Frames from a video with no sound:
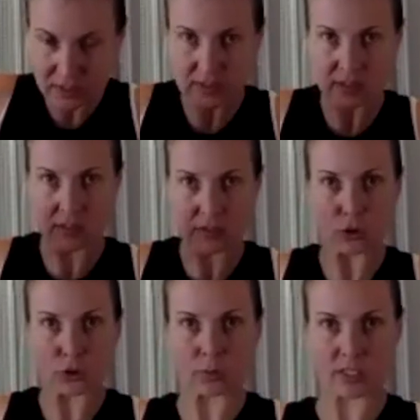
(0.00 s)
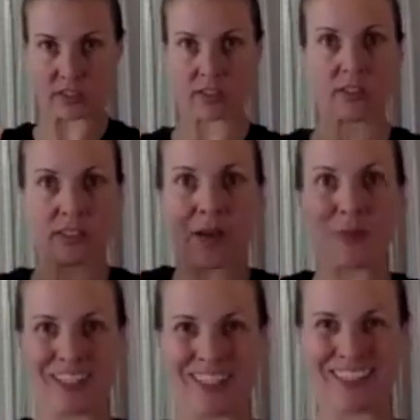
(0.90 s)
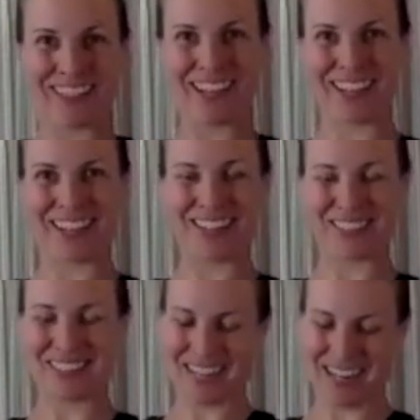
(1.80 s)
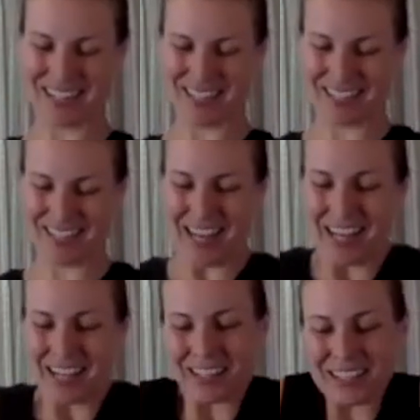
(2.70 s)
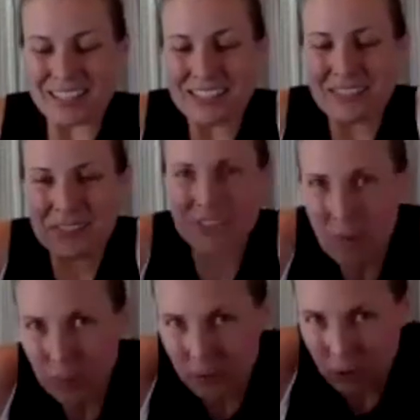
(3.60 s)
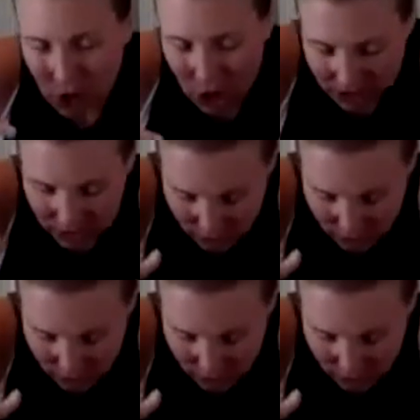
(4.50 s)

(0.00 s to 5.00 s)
I say the shoulder blades like the scapulas. Yeah, they come down and then they lift up and you crunch